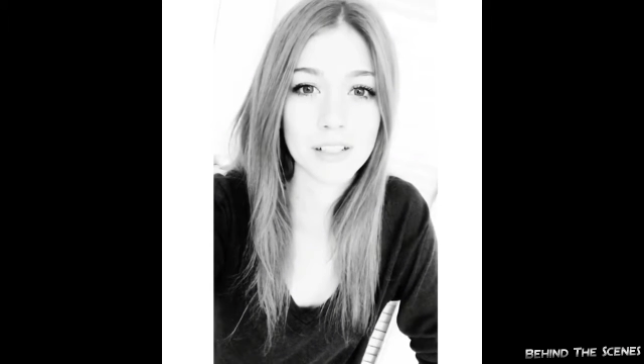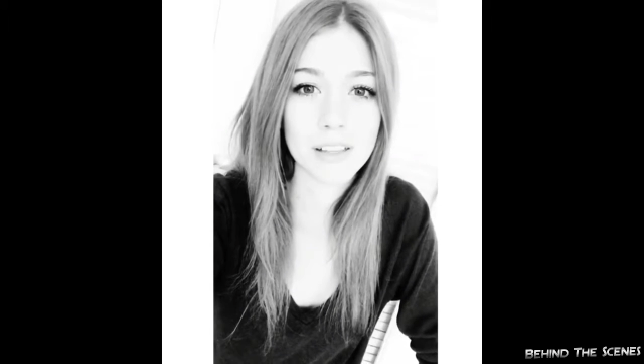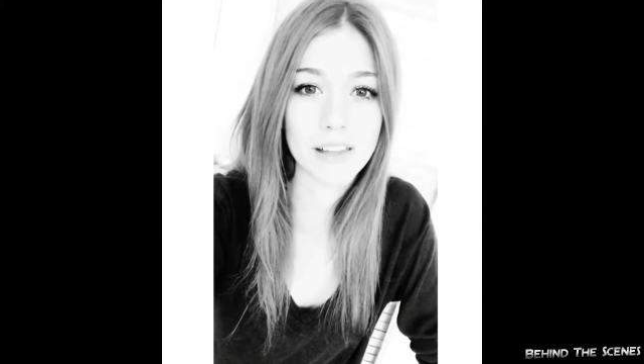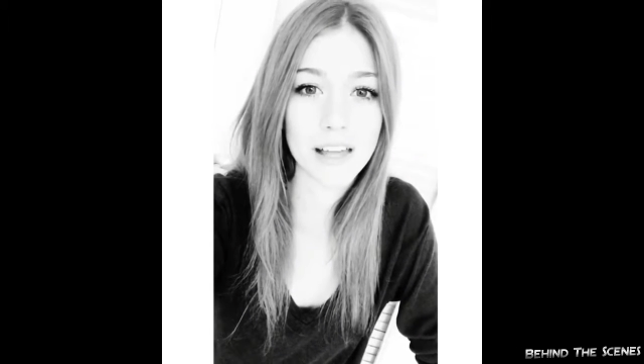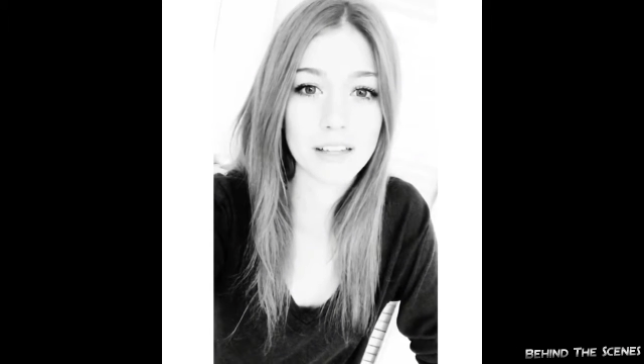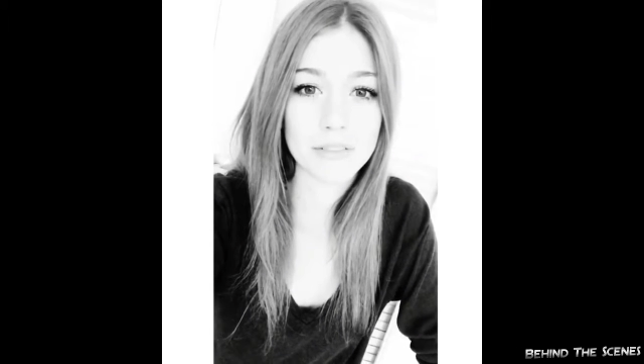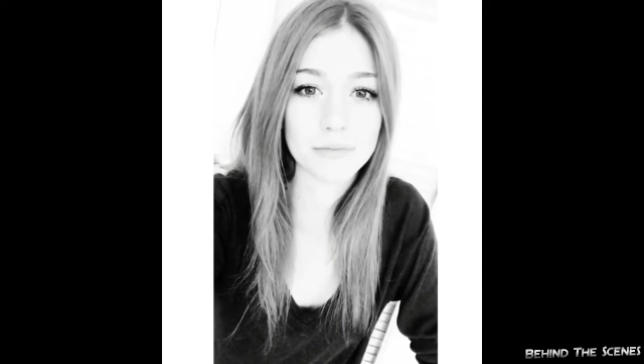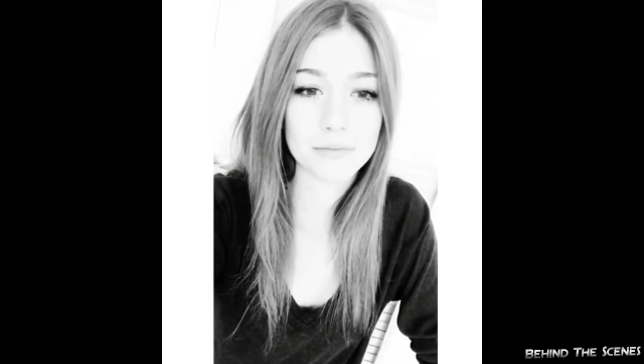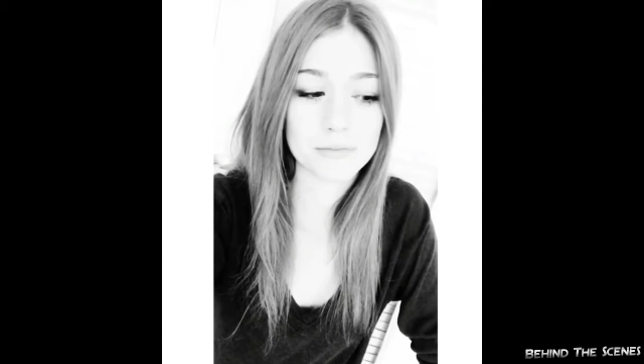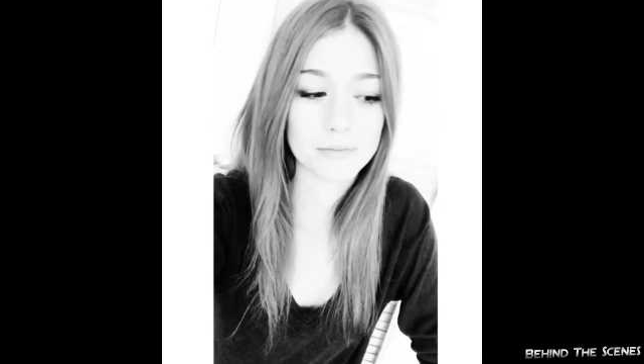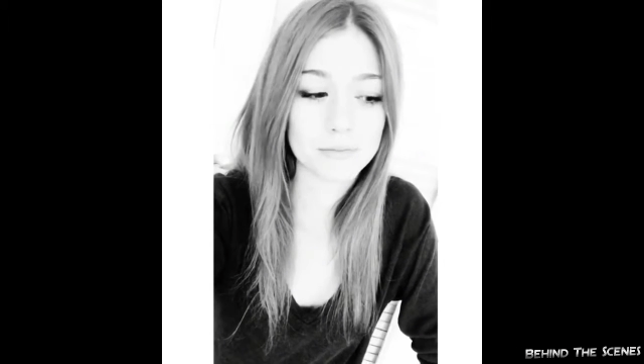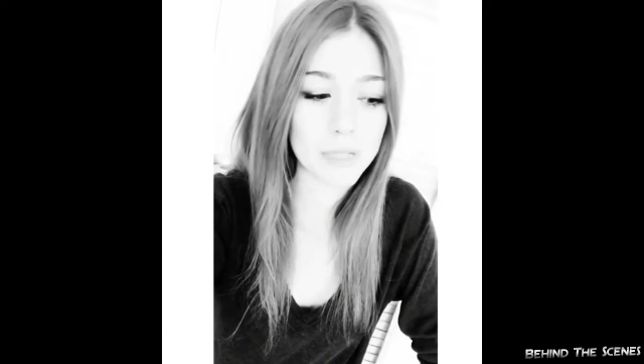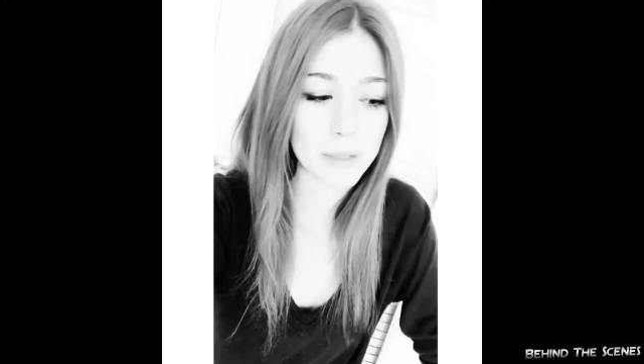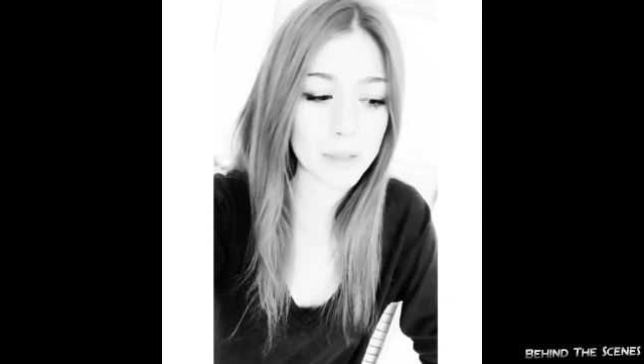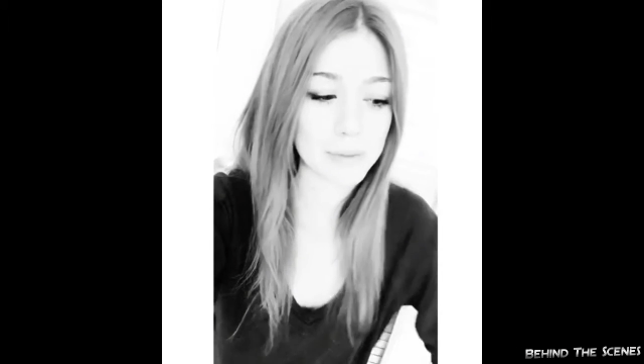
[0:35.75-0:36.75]
than
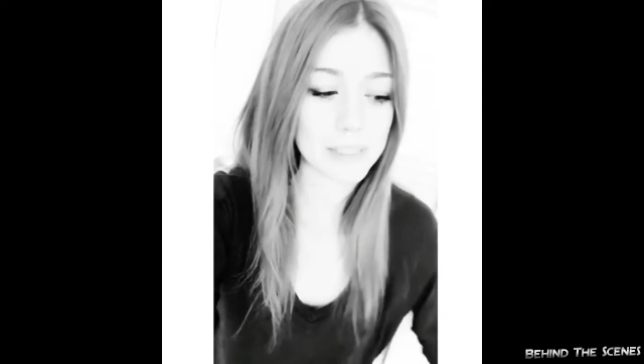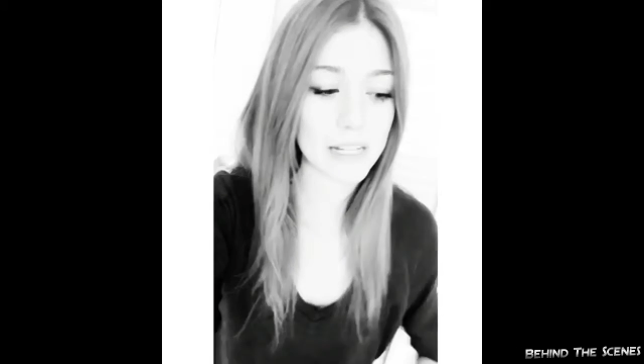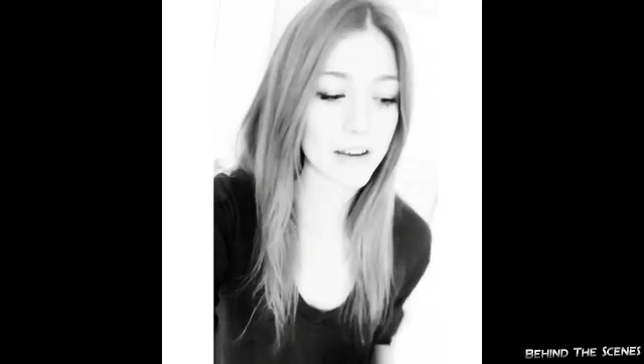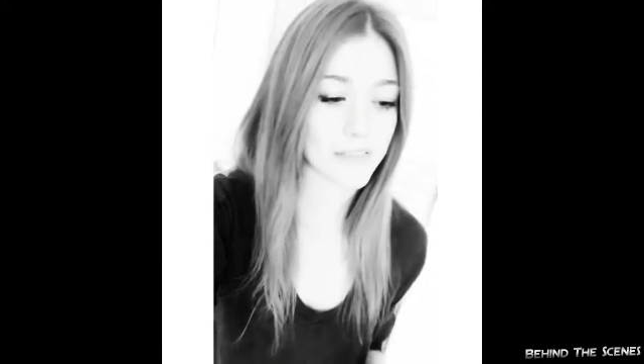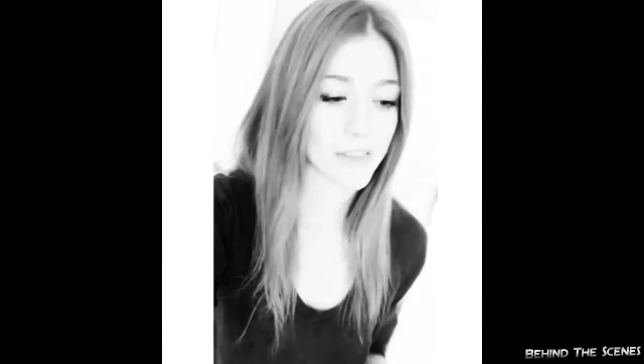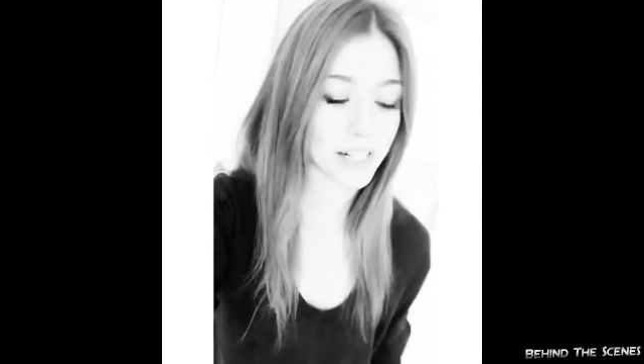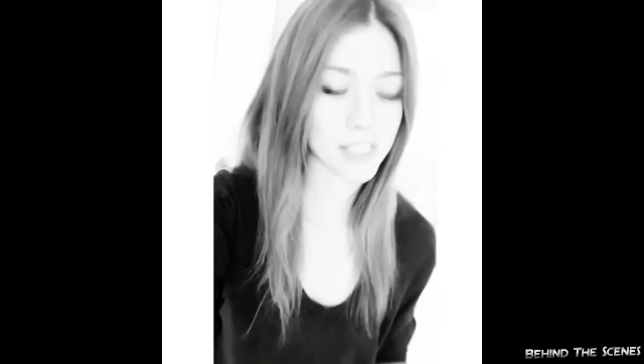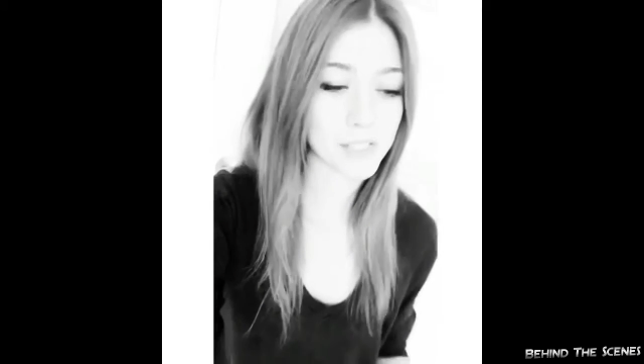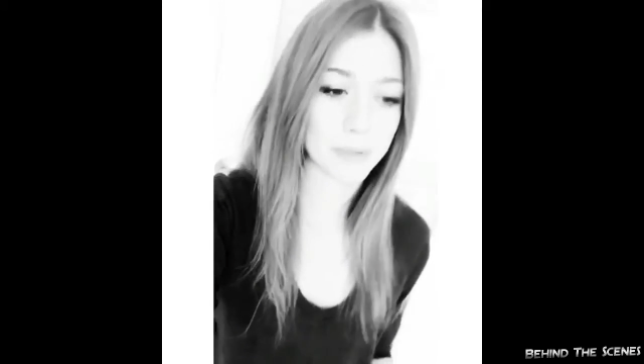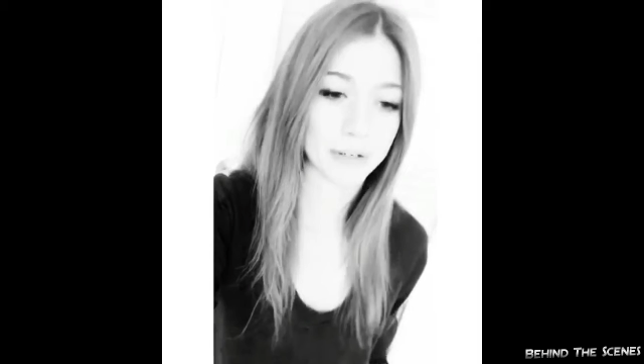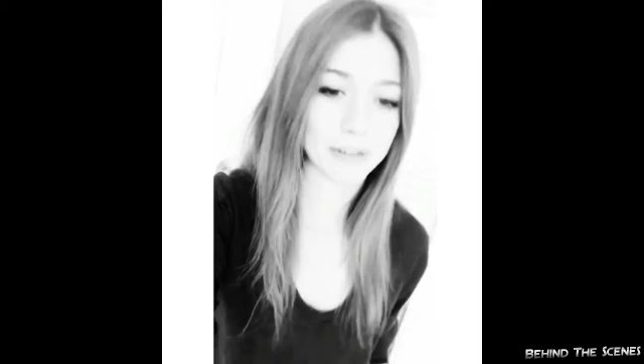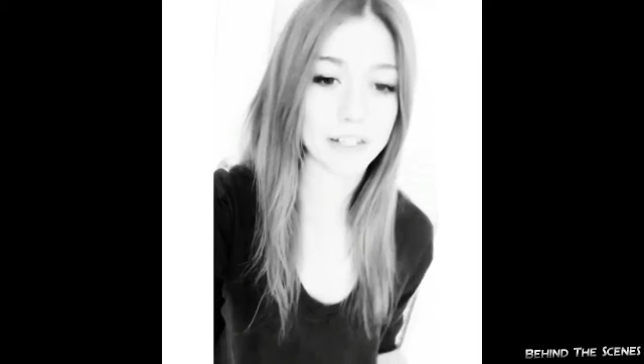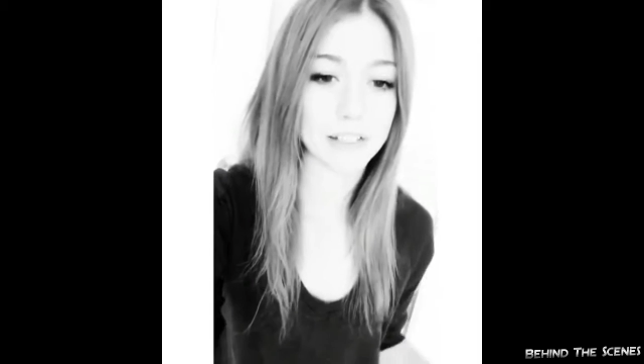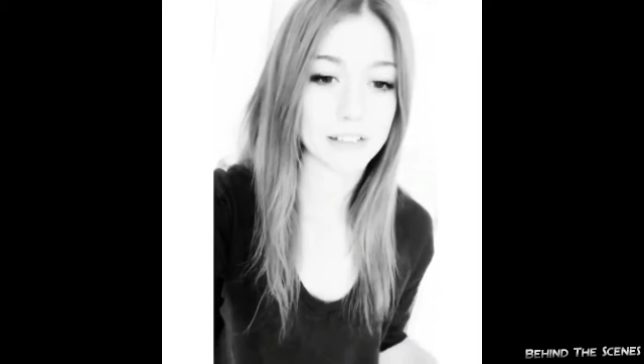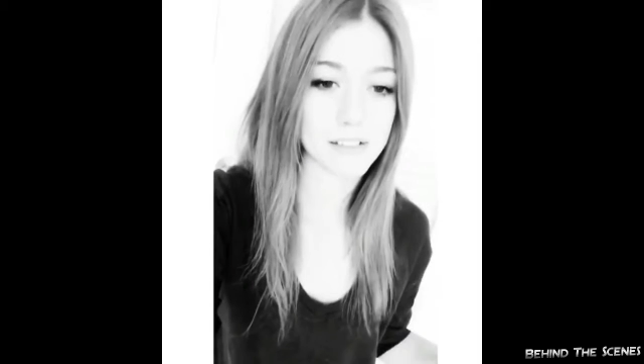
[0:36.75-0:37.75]
being able to have that
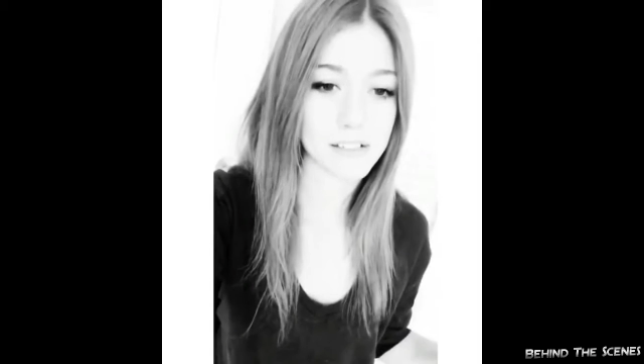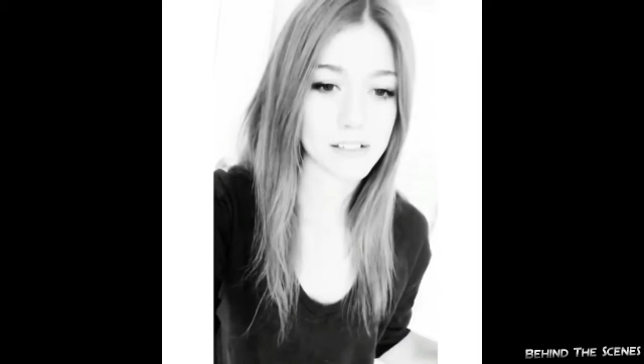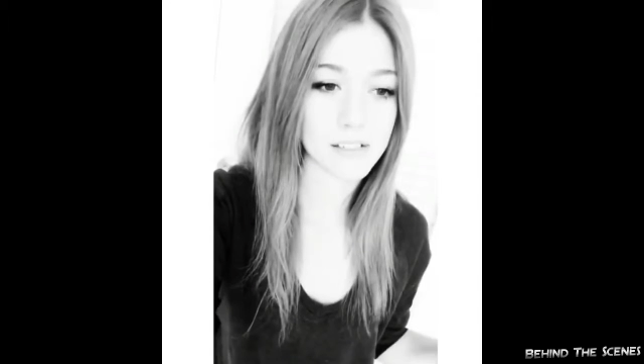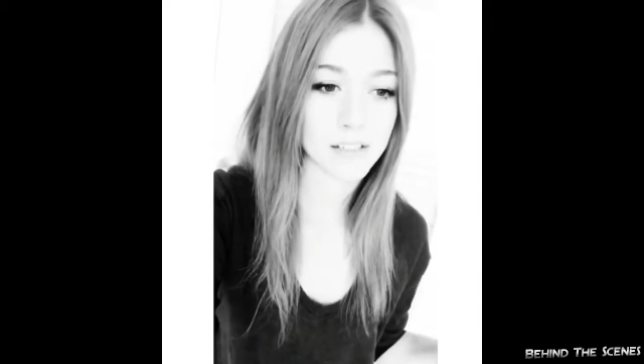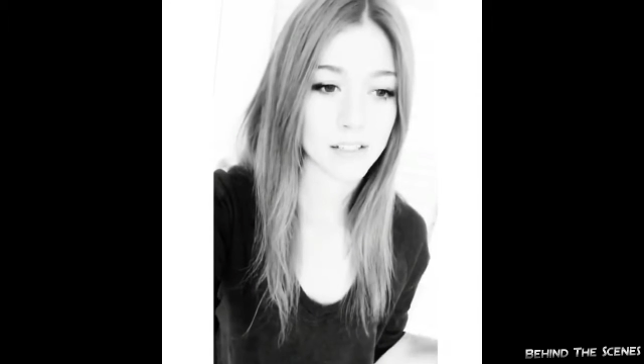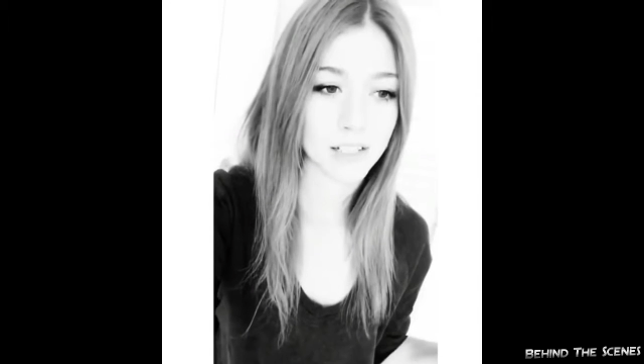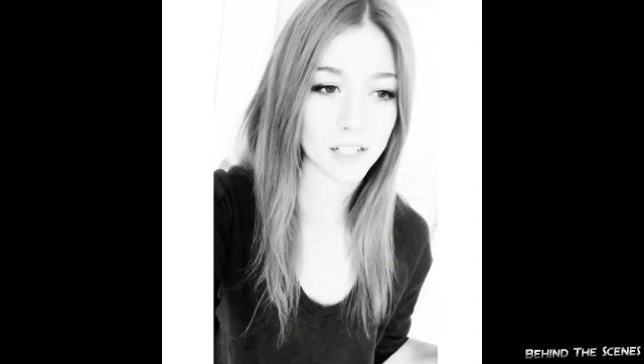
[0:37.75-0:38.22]
experience,